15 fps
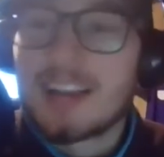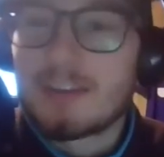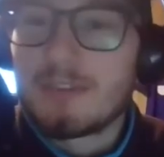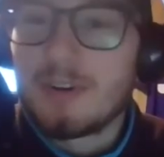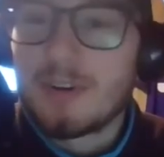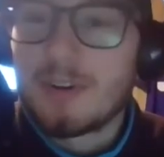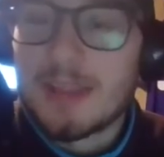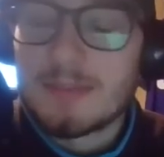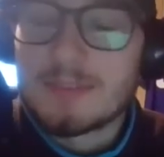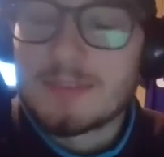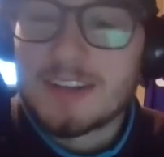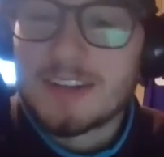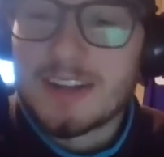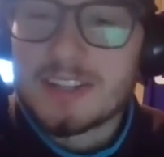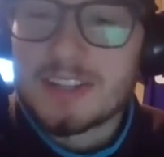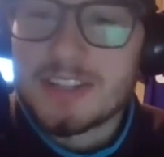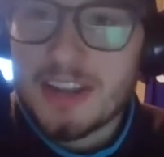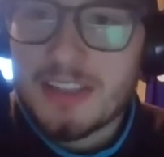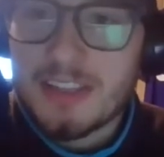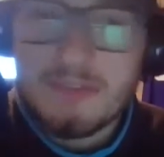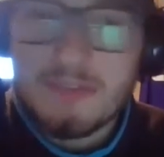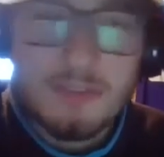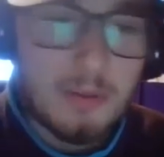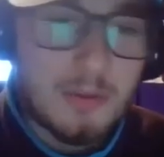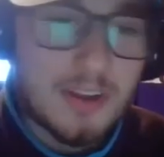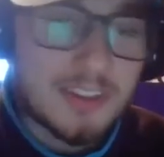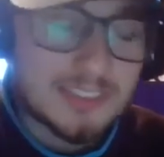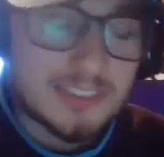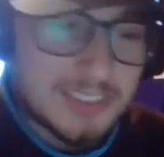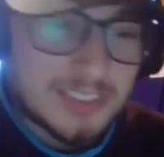NFL games in Jonathan
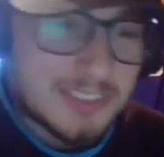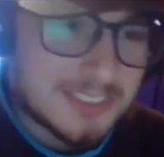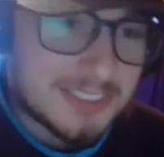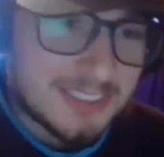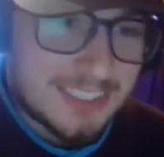Vilma. So